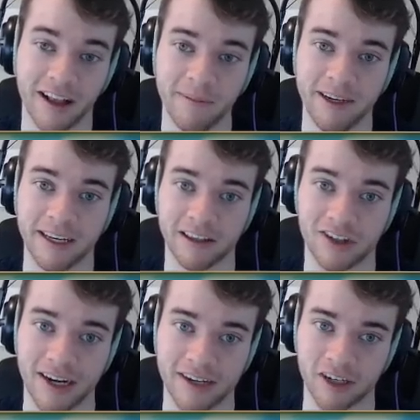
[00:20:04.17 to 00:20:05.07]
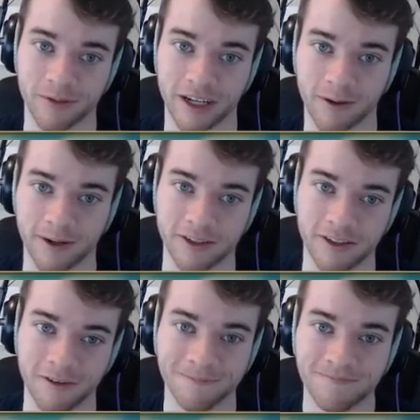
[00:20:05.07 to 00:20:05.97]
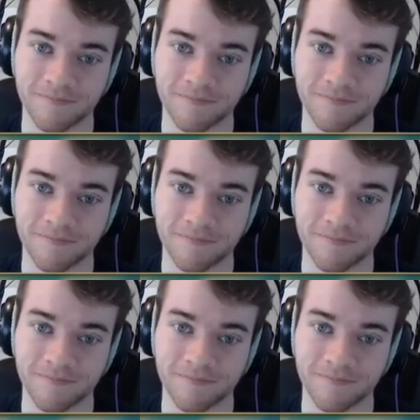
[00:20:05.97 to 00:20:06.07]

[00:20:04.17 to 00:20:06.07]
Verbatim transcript: help me get the shiny charm a lot quicker too.